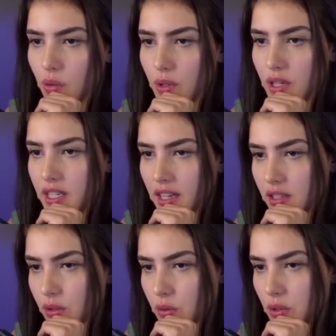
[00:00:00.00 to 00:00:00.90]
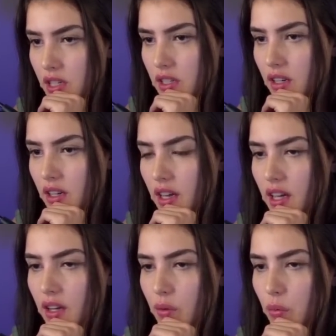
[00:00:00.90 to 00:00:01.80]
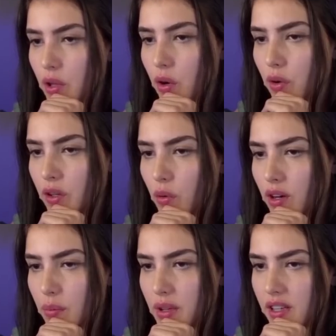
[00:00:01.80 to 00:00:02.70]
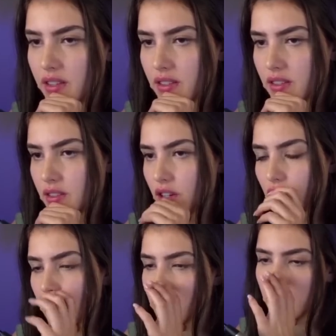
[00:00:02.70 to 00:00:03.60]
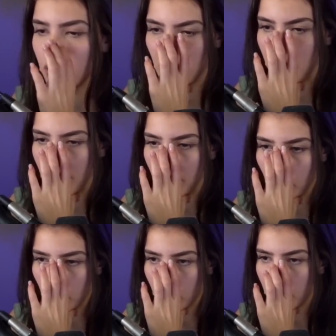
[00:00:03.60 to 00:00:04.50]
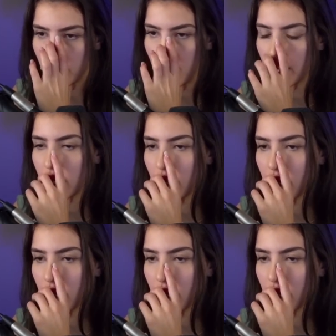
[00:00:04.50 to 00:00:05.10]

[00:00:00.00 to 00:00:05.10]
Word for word: We take his queen, and we already won a piece, so if they trade back, we're okay.